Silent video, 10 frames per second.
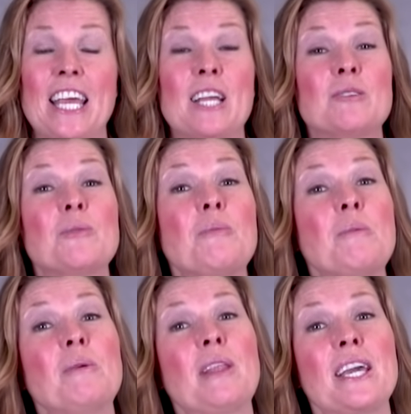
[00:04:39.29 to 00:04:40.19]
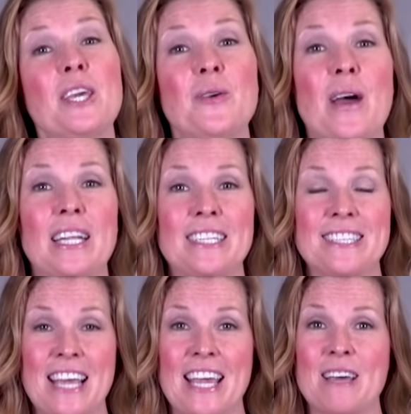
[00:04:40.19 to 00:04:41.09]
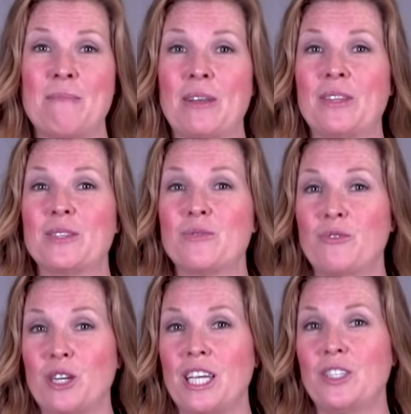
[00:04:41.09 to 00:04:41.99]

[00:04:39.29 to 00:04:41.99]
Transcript: Here's what people like you had to say about this free